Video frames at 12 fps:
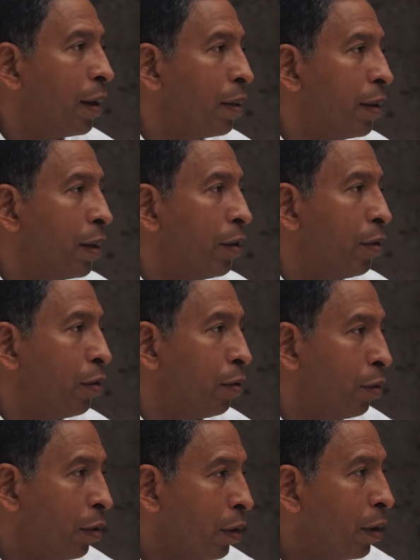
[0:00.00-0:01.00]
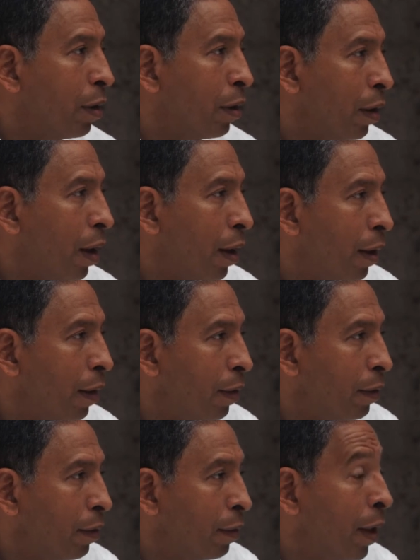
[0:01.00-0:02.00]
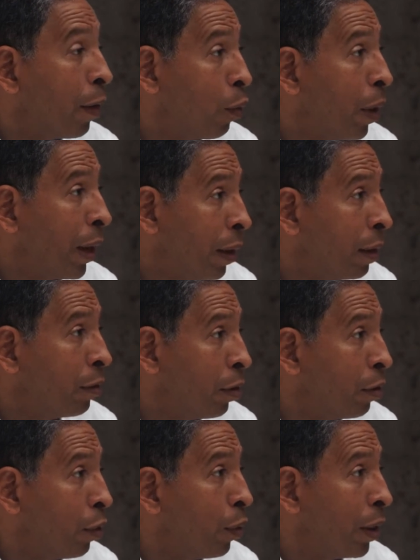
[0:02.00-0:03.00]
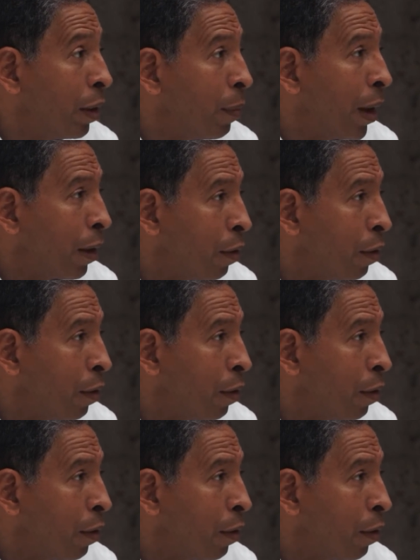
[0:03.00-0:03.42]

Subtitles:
and then you segued into doing them at